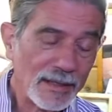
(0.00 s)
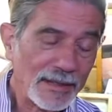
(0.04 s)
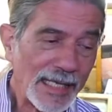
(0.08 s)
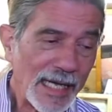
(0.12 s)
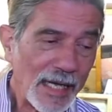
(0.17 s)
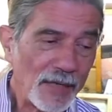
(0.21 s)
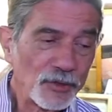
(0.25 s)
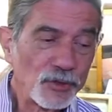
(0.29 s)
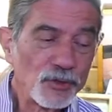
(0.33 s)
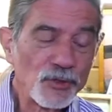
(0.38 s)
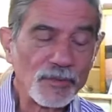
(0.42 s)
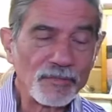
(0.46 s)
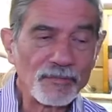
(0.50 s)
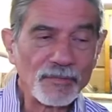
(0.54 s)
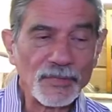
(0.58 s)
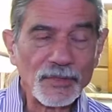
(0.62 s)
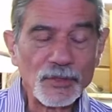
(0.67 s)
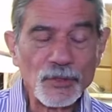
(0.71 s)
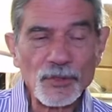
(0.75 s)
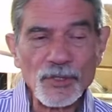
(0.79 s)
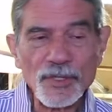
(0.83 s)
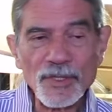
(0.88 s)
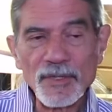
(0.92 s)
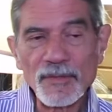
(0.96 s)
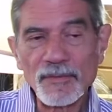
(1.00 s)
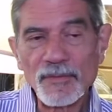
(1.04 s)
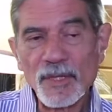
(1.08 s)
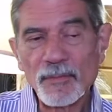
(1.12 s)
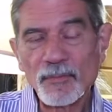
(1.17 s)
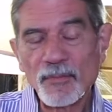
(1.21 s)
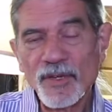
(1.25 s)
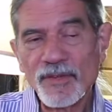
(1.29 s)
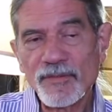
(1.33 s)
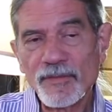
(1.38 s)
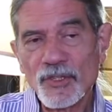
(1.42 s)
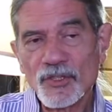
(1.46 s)
Now, during the
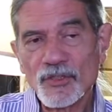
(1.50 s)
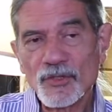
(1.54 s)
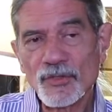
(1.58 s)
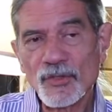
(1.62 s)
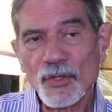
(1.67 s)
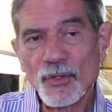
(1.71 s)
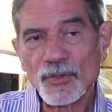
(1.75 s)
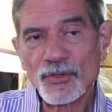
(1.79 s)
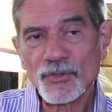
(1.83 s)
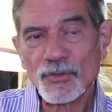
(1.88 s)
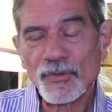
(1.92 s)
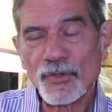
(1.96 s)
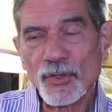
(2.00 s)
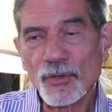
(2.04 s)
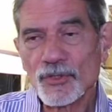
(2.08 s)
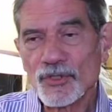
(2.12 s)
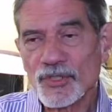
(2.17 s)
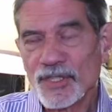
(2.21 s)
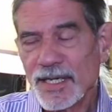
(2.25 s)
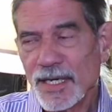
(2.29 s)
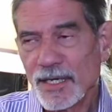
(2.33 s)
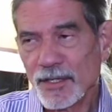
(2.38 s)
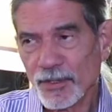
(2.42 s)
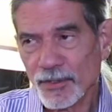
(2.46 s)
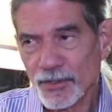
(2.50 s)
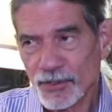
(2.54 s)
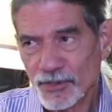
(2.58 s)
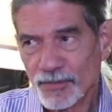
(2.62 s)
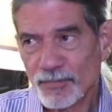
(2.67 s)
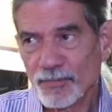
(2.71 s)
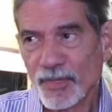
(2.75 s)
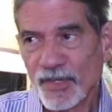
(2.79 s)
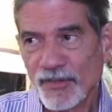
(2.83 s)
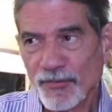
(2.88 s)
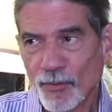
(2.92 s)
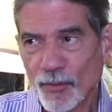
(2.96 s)
previous, those years
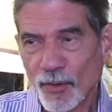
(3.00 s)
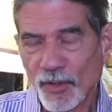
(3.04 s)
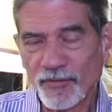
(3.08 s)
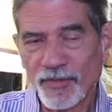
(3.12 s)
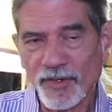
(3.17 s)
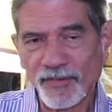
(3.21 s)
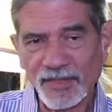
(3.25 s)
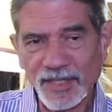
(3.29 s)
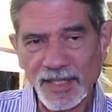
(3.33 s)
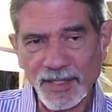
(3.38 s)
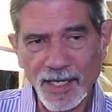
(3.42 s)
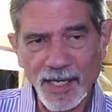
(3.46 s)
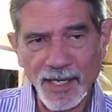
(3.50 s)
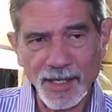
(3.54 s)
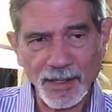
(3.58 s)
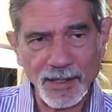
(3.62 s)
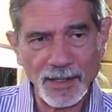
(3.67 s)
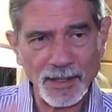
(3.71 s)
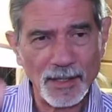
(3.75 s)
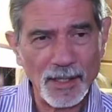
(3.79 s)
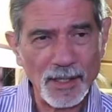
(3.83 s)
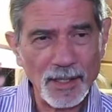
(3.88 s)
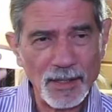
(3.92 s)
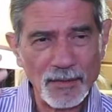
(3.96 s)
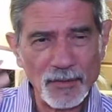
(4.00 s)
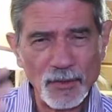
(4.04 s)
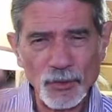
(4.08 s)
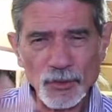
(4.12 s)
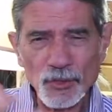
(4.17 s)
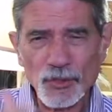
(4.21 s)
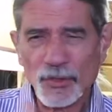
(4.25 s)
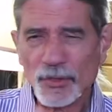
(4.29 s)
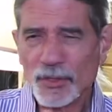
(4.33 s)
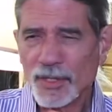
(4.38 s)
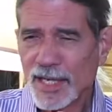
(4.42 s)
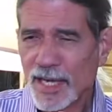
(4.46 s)
before 59,
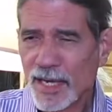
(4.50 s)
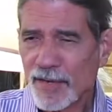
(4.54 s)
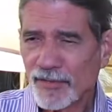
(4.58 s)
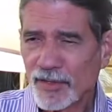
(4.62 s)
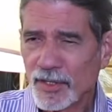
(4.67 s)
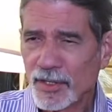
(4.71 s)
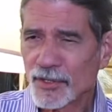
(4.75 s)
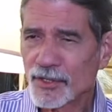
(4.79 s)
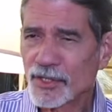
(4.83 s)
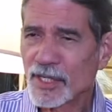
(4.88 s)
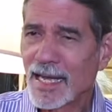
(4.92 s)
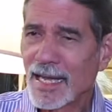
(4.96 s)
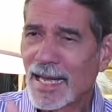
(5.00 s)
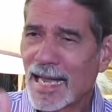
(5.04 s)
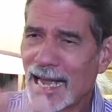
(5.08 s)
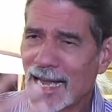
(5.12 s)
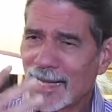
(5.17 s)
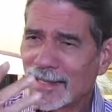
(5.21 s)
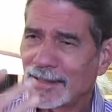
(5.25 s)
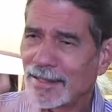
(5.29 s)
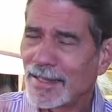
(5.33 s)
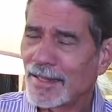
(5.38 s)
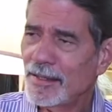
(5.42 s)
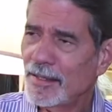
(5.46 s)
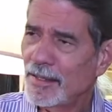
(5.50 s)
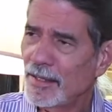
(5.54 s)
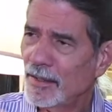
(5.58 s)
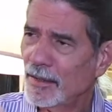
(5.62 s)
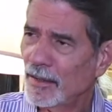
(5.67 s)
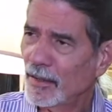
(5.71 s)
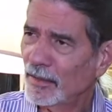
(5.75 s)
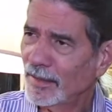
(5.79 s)
those 2.5 years, I did hear a